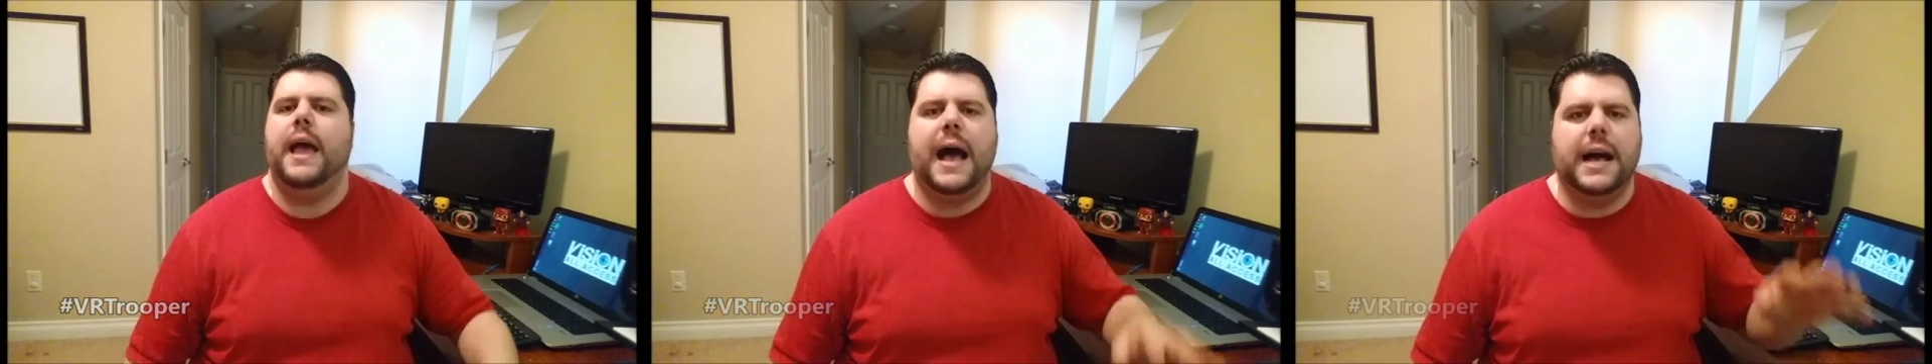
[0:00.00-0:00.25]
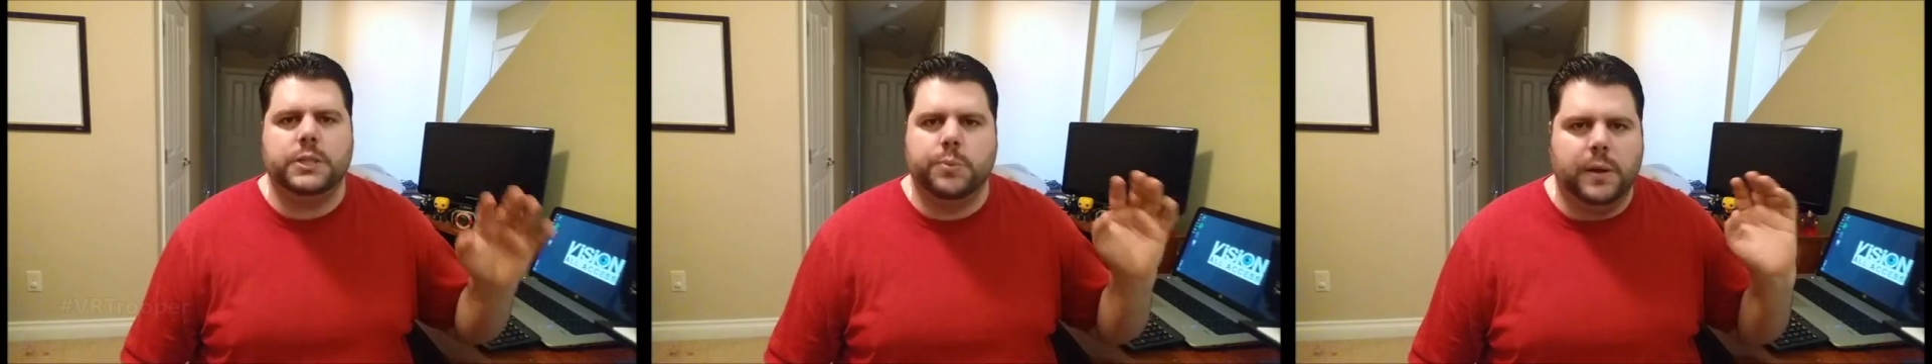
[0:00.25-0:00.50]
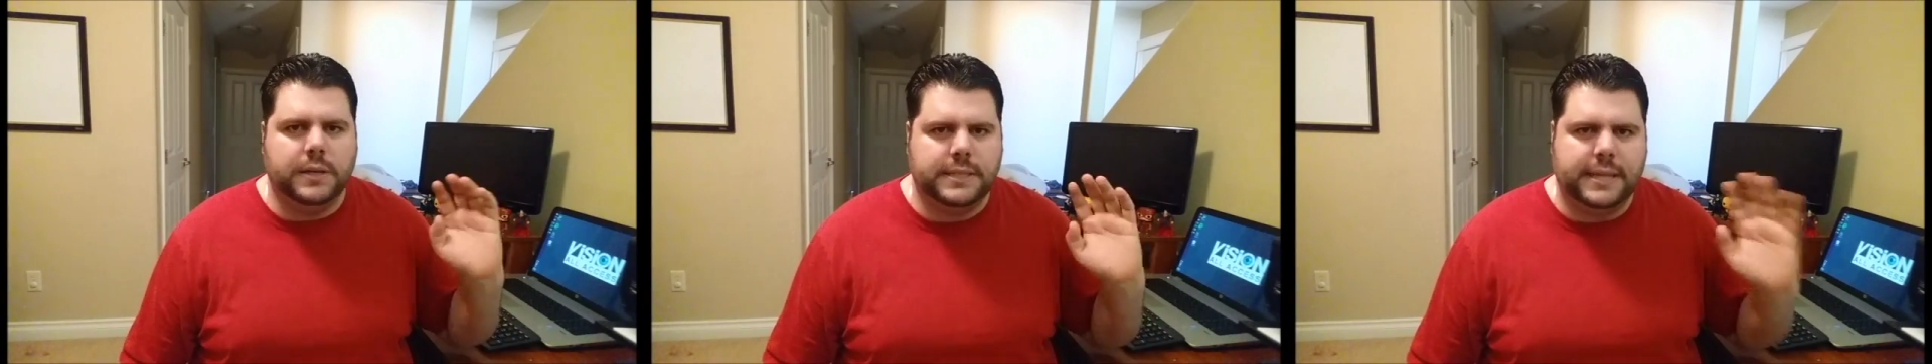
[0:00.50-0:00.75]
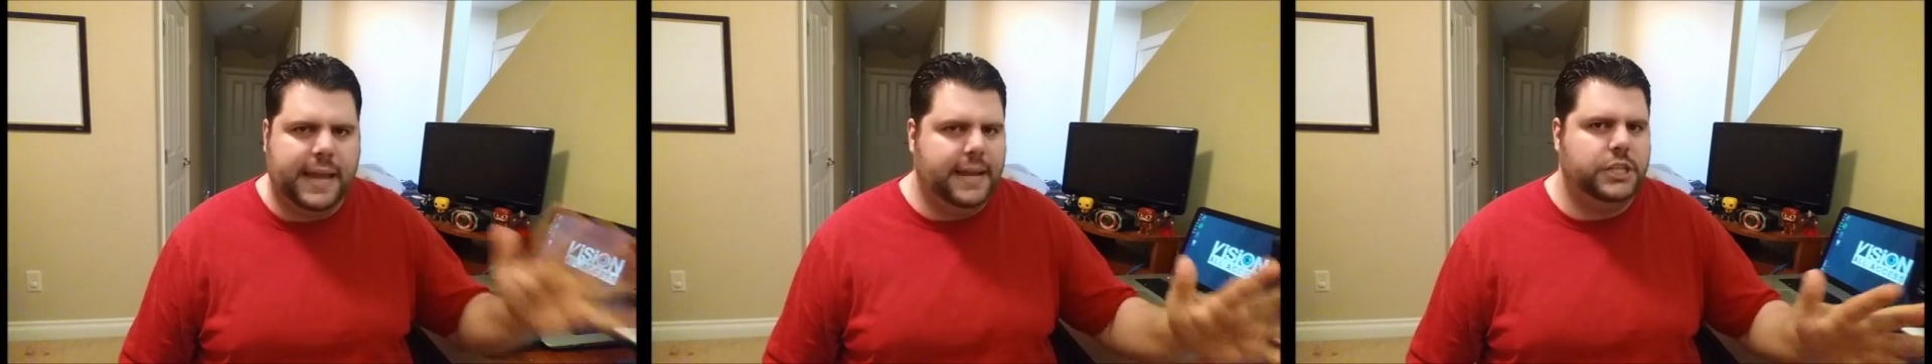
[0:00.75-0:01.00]
as well as
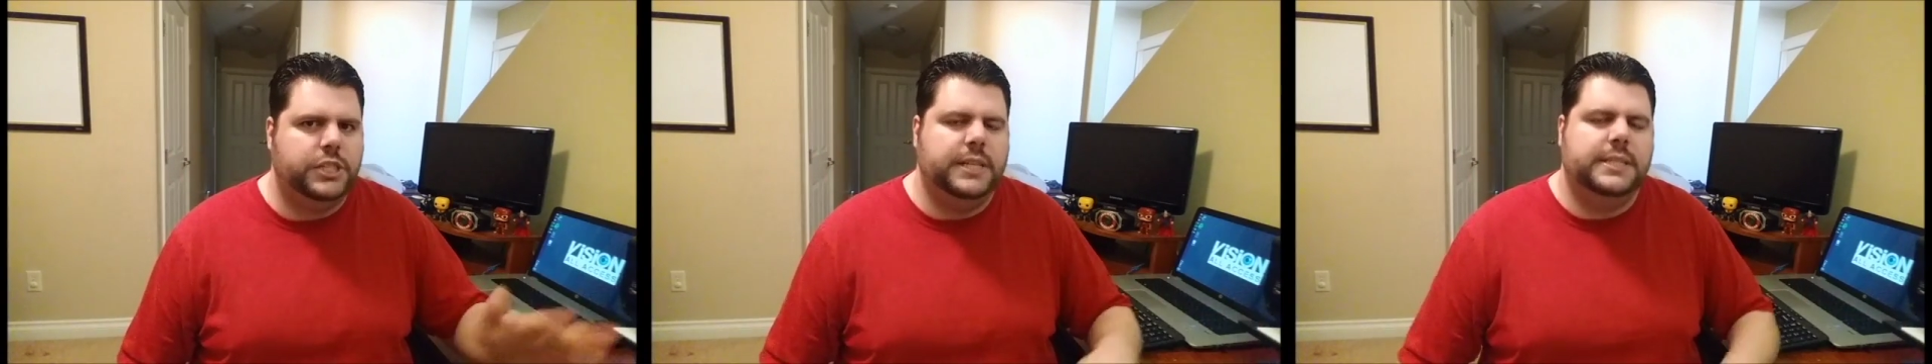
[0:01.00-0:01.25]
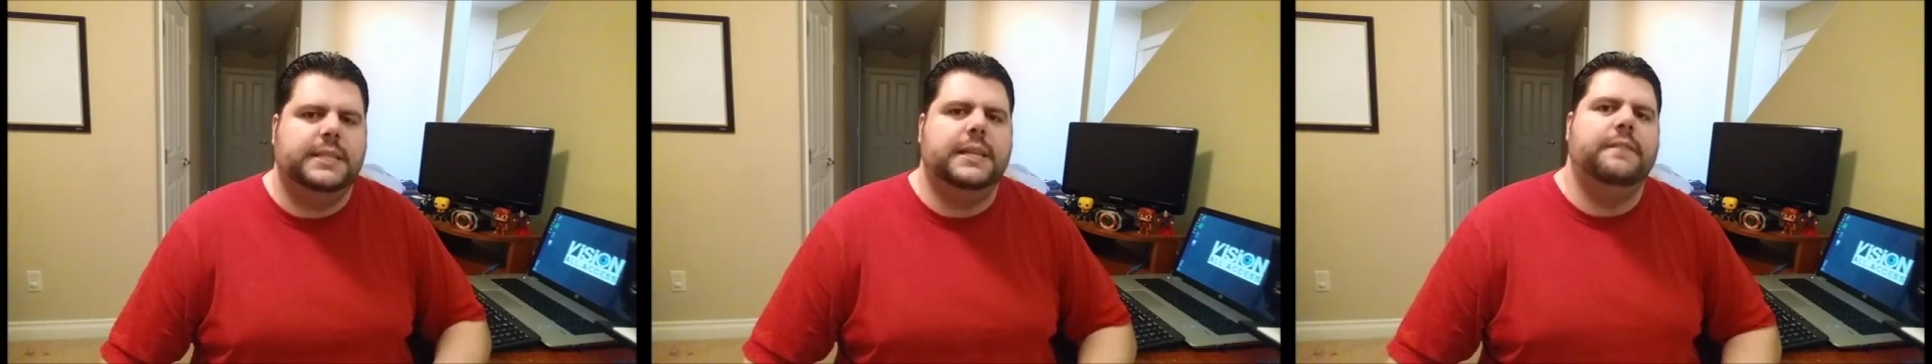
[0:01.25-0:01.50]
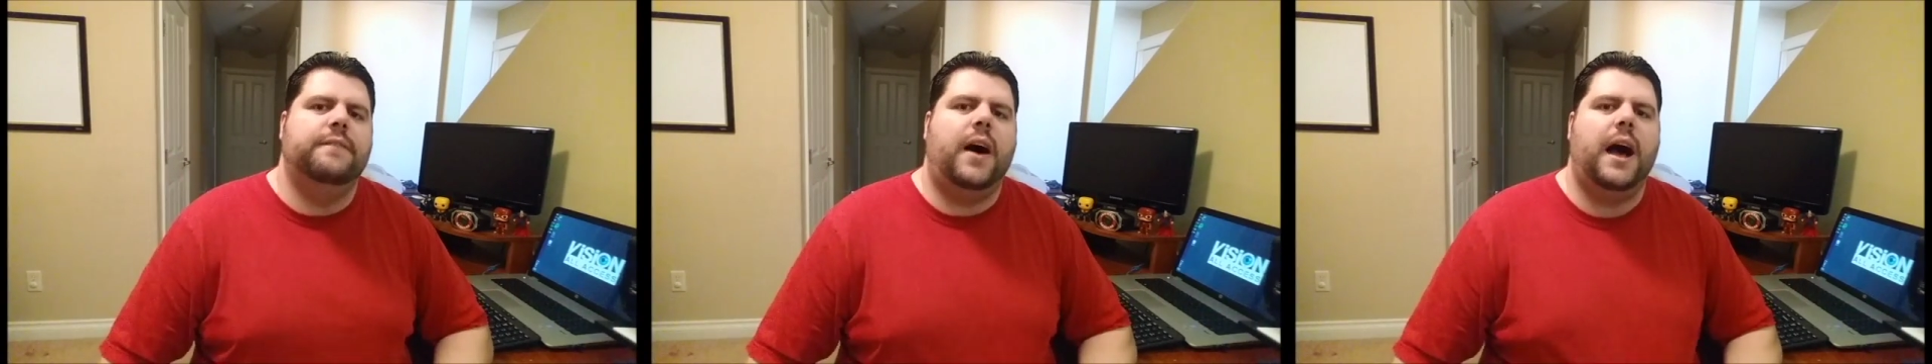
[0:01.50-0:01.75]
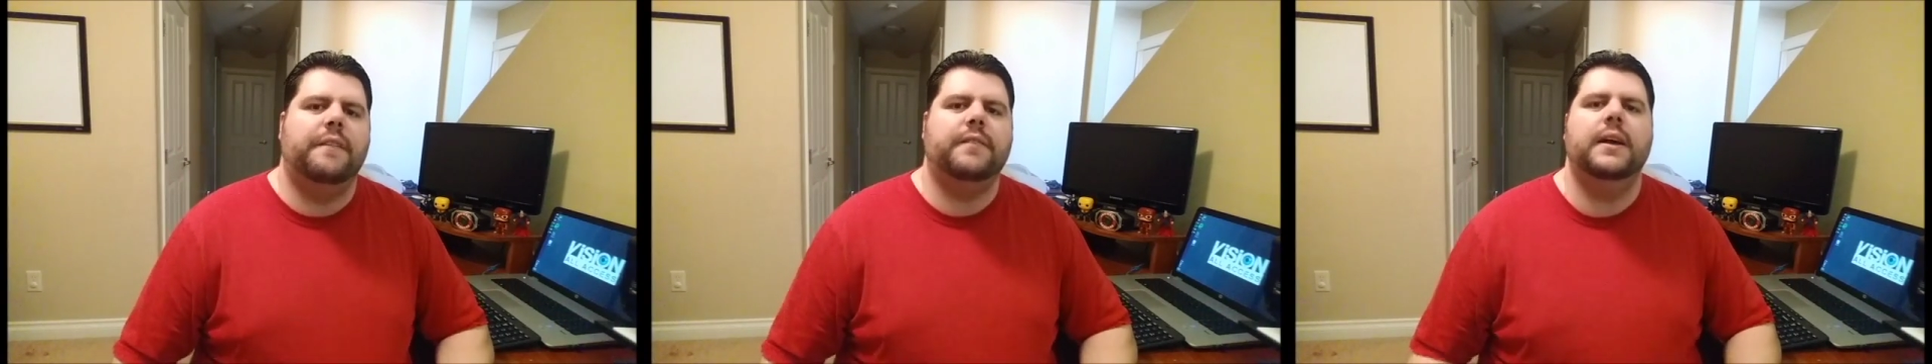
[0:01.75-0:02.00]
the HTC
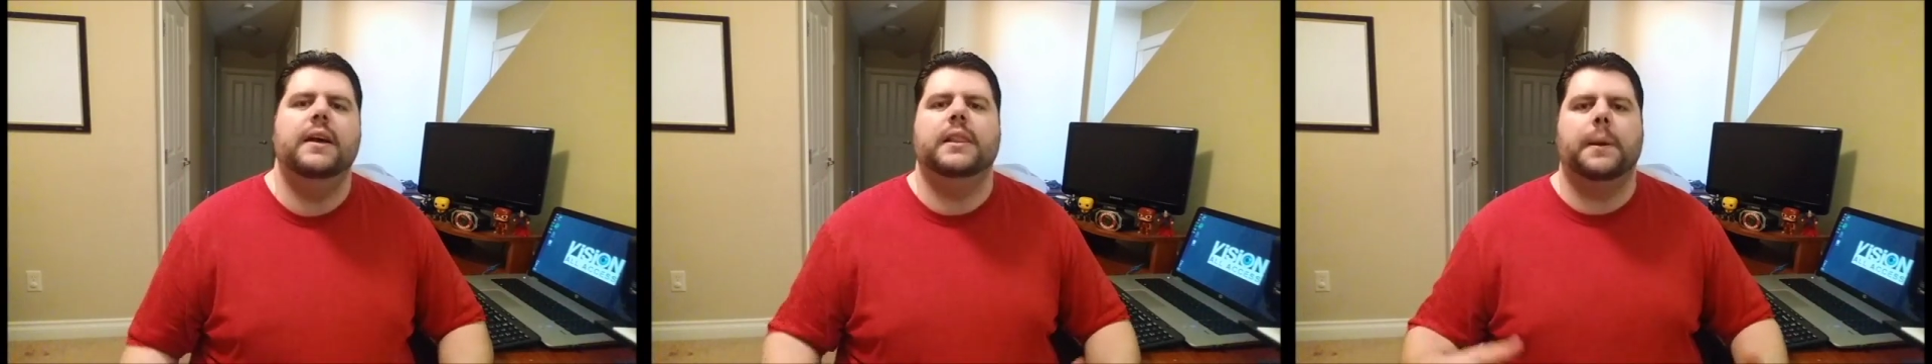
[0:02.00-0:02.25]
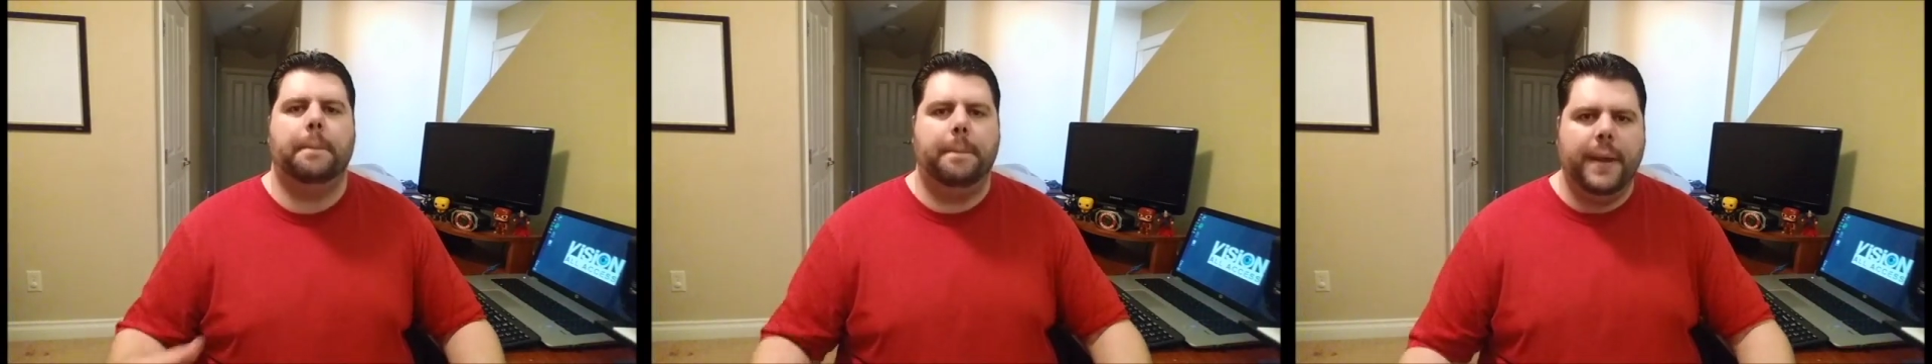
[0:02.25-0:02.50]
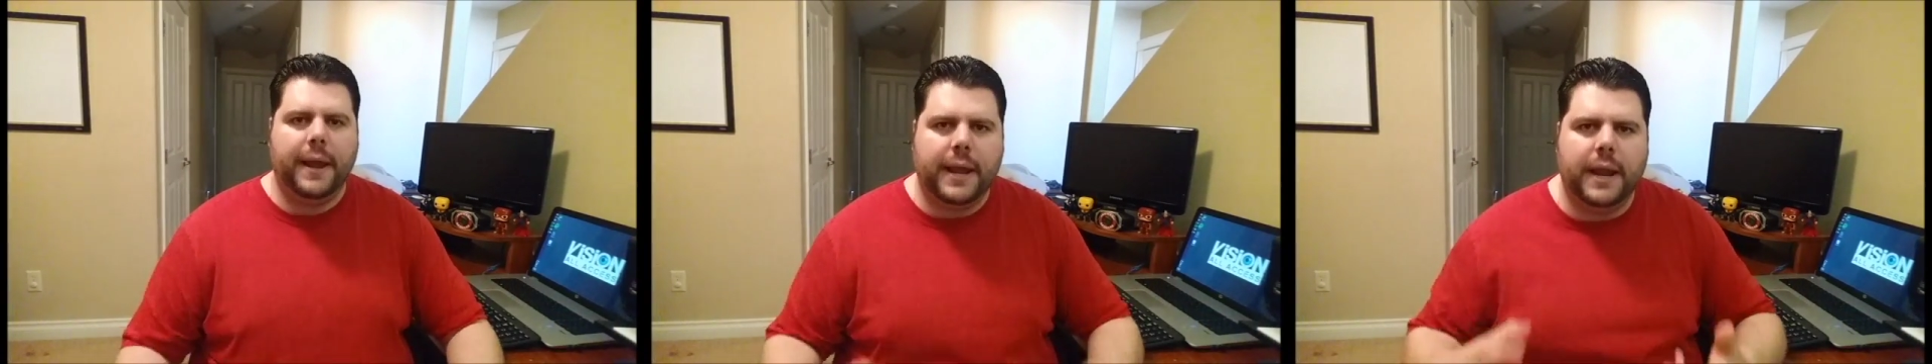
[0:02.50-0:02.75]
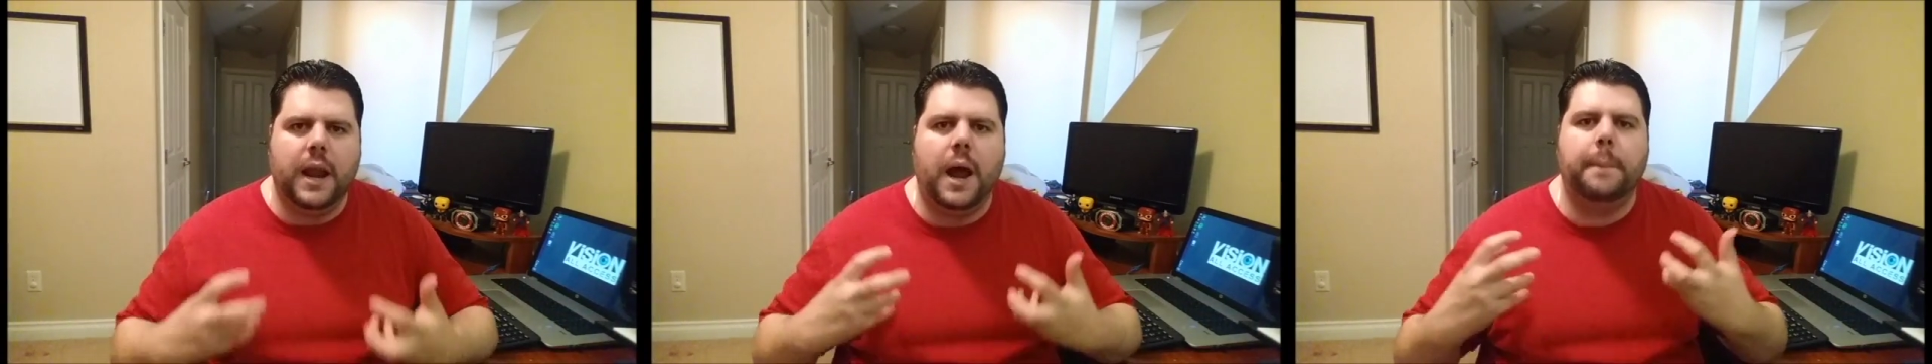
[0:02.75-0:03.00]
Vive. They're
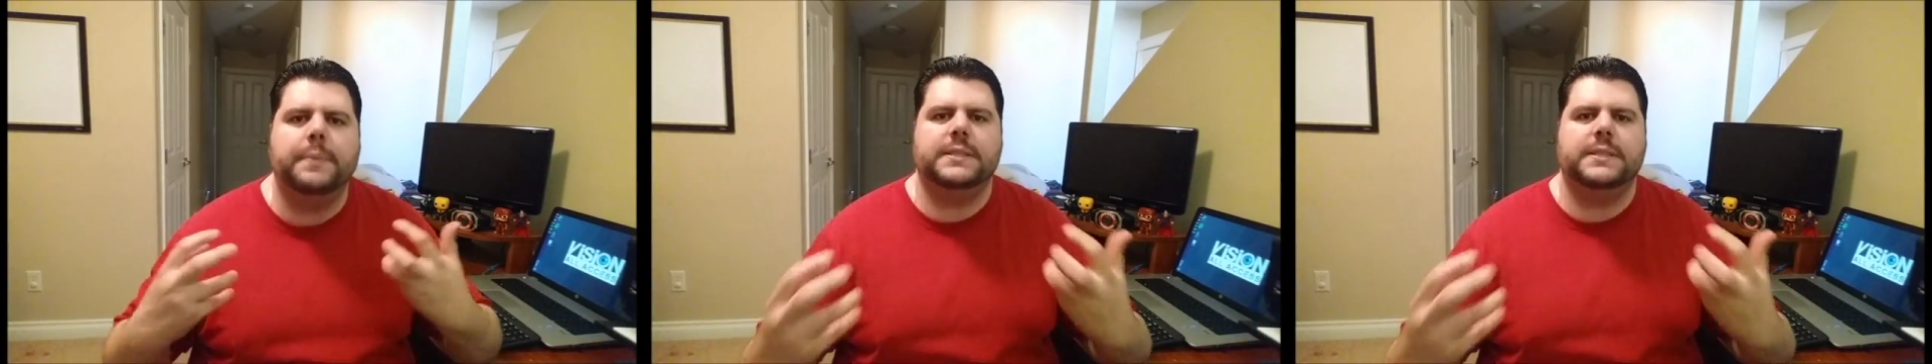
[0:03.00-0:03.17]
picking up